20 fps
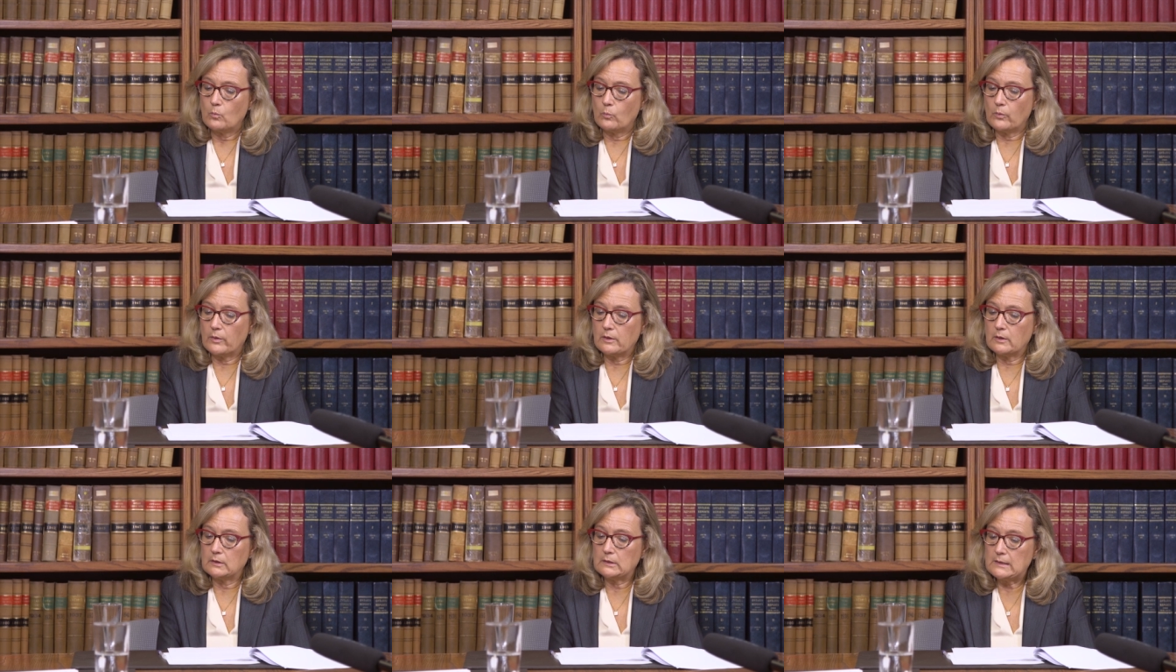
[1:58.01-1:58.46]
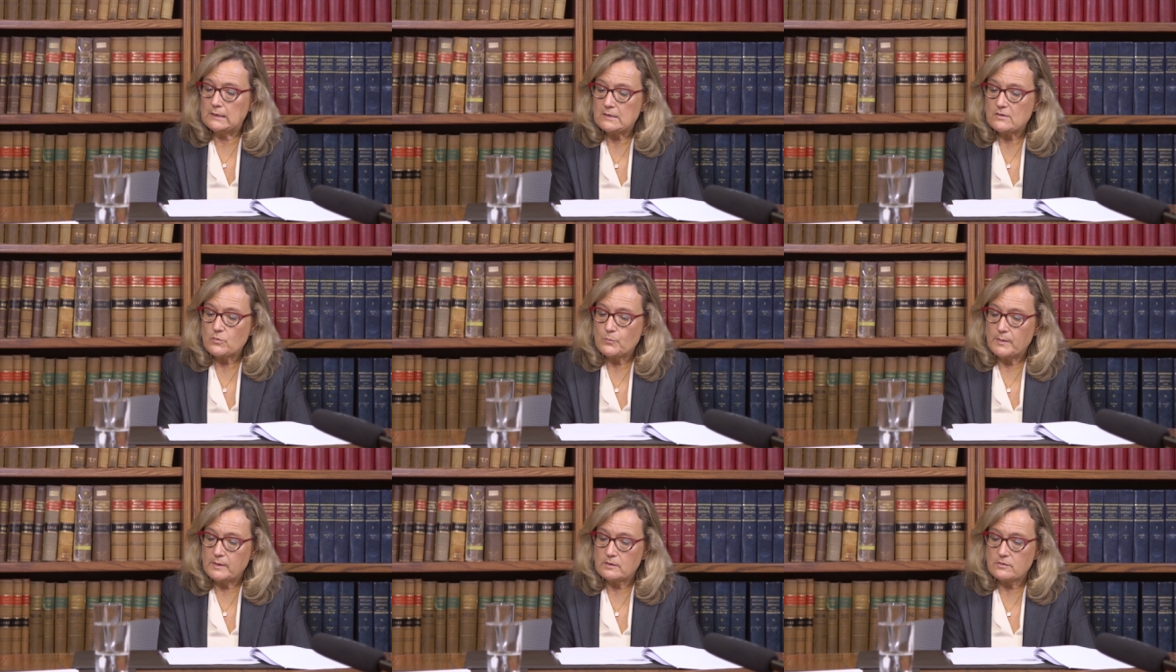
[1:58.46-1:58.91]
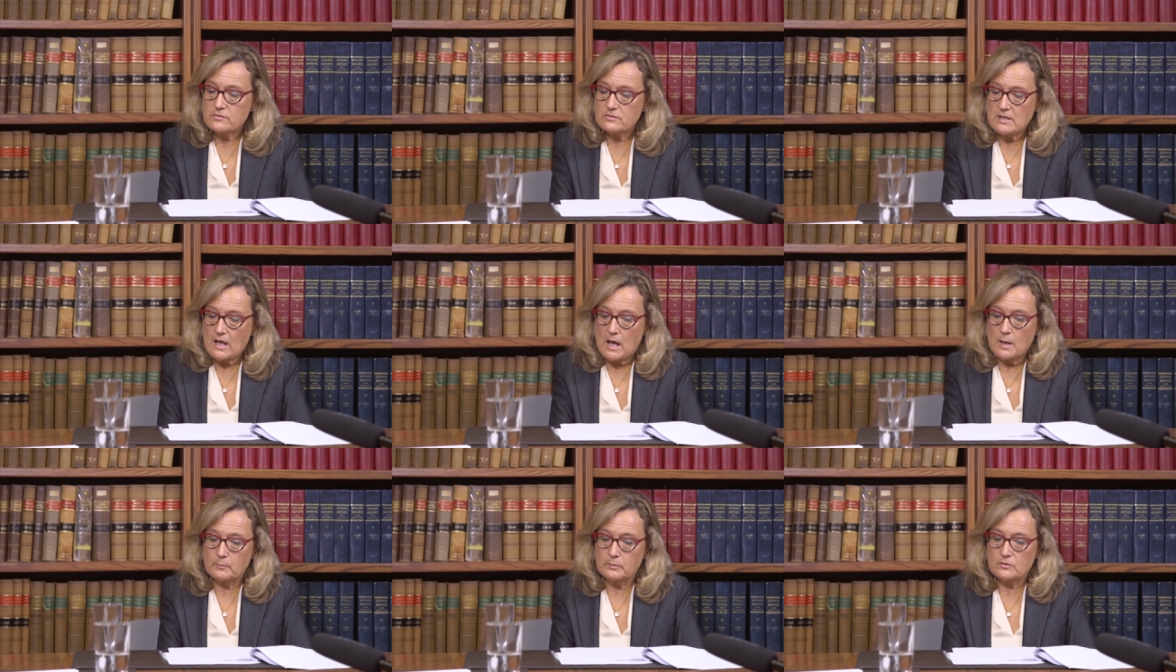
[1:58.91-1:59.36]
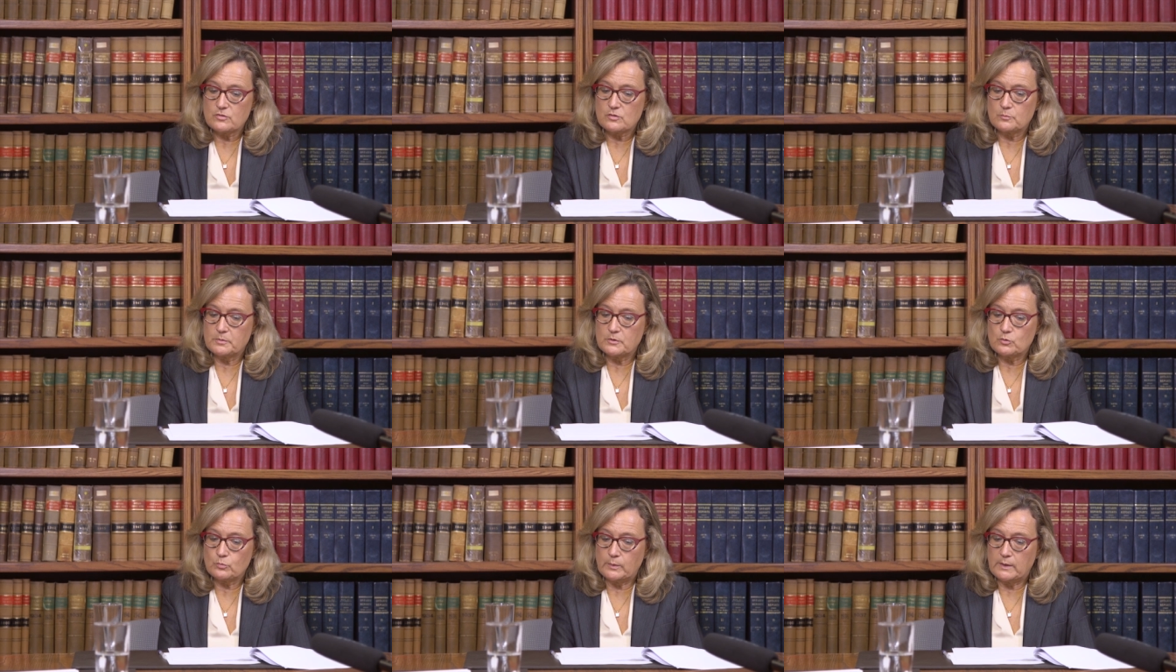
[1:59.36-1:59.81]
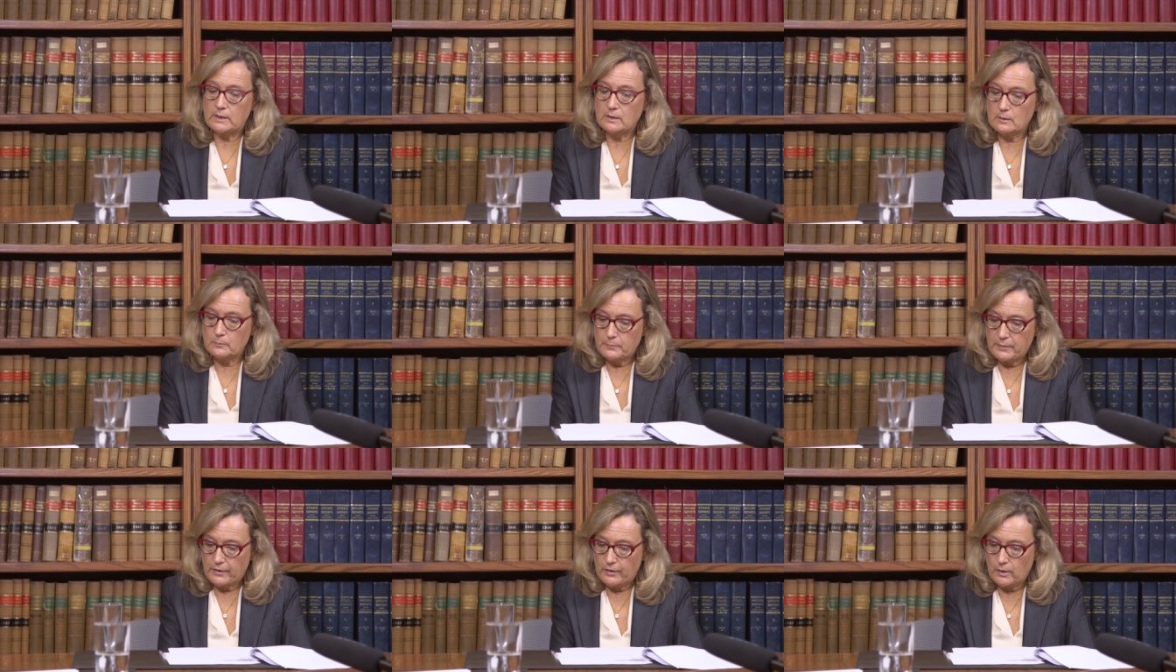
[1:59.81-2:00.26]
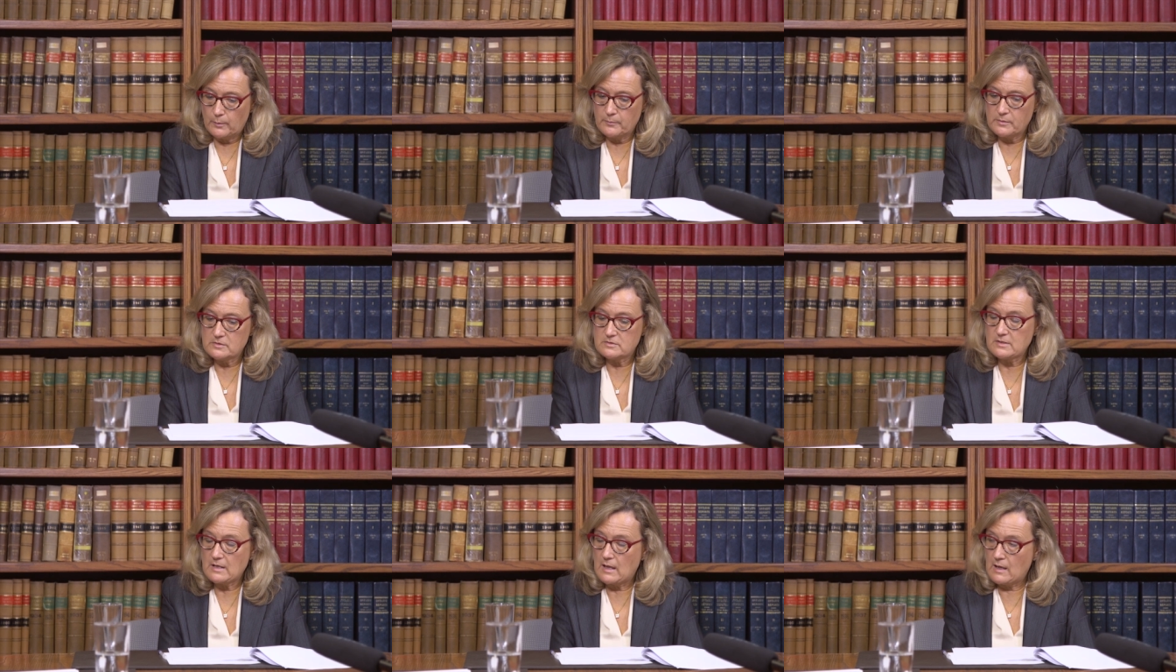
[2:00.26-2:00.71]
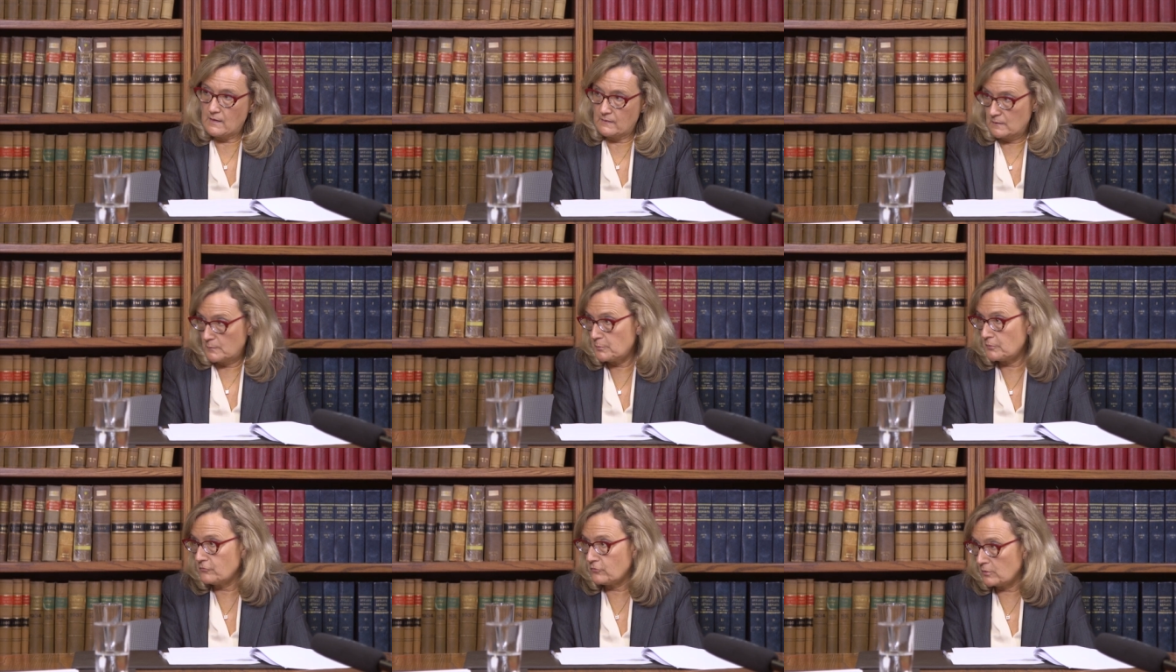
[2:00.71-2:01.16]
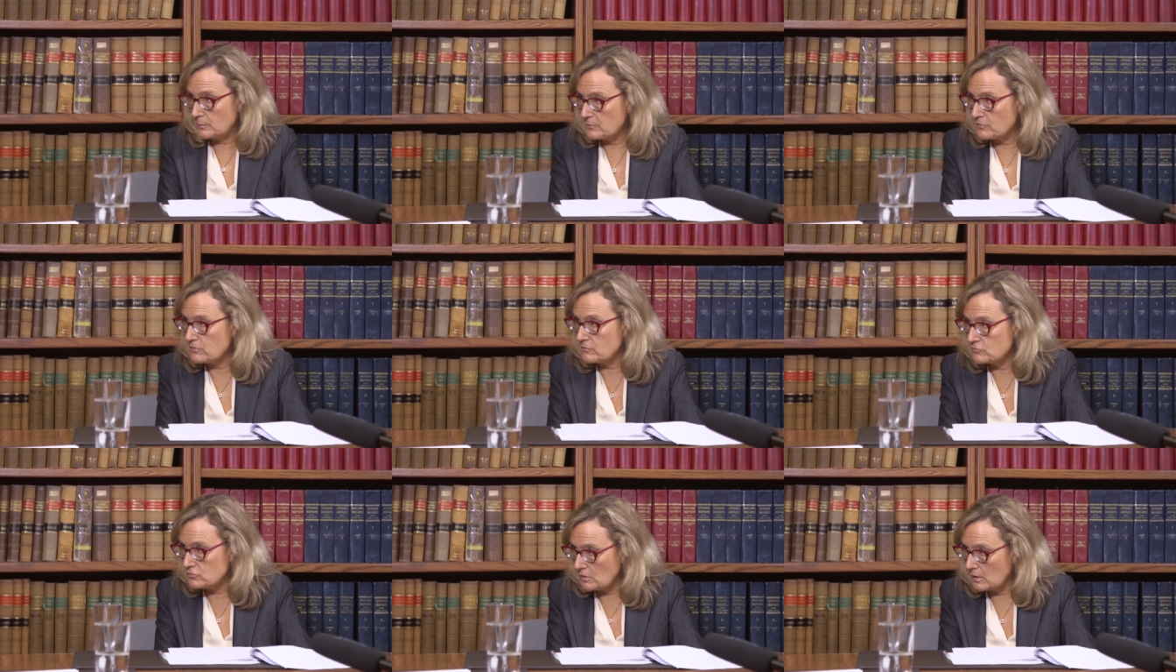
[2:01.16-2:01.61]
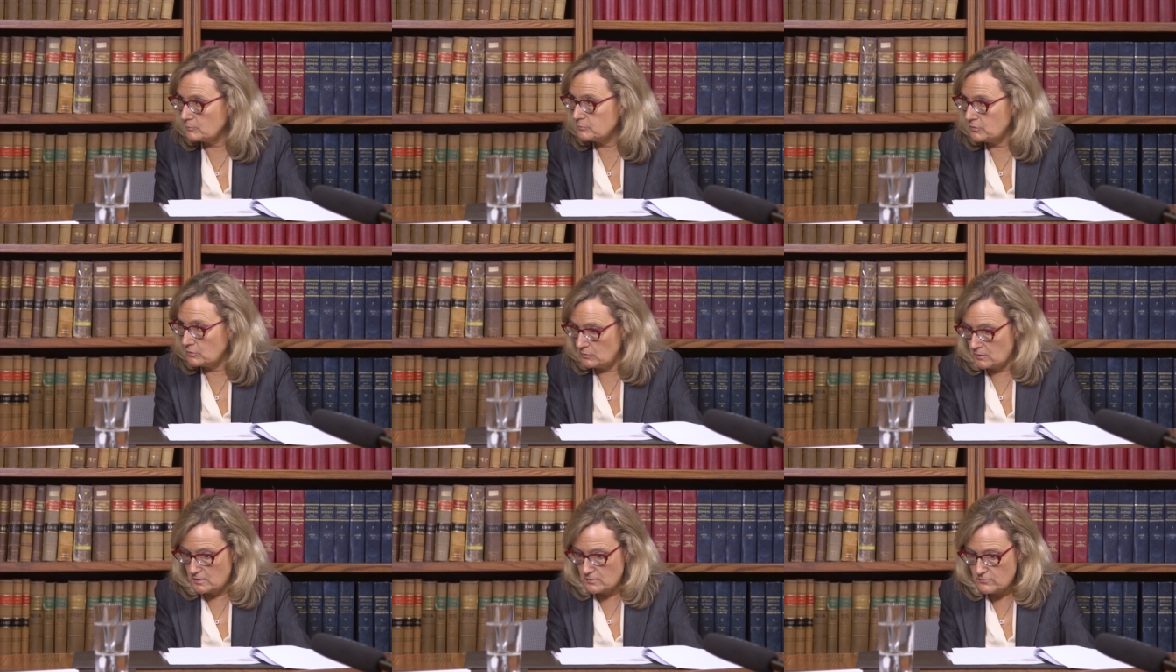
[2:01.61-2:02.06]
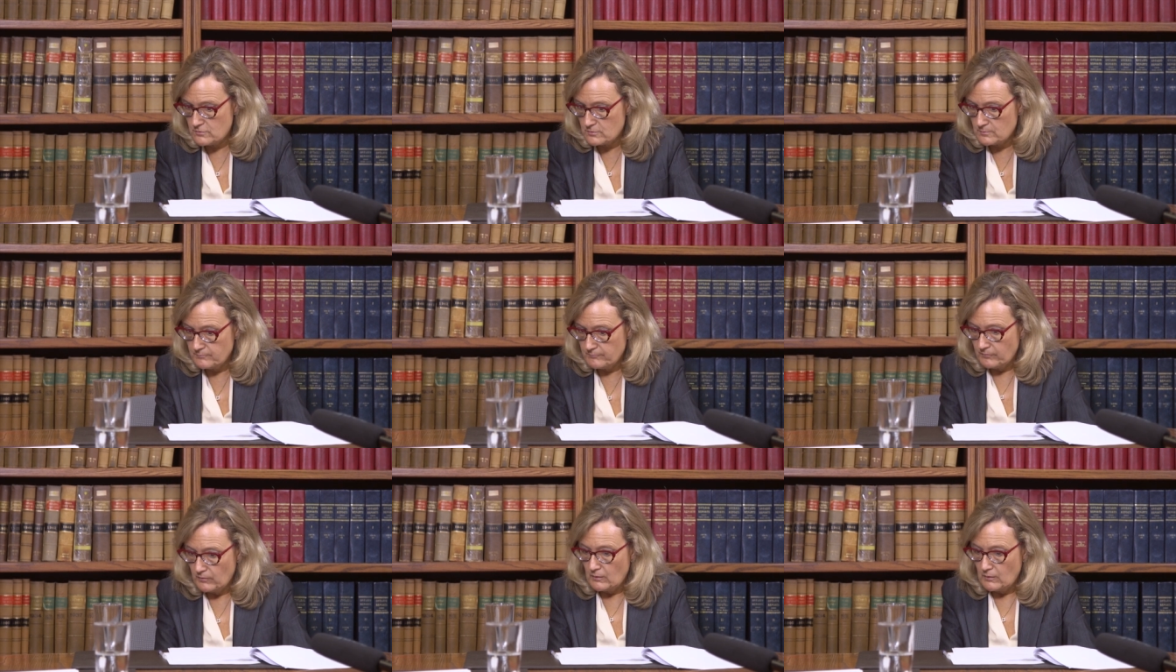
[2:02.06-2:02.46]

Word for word: where a link's been established between impairment and the performance of job duties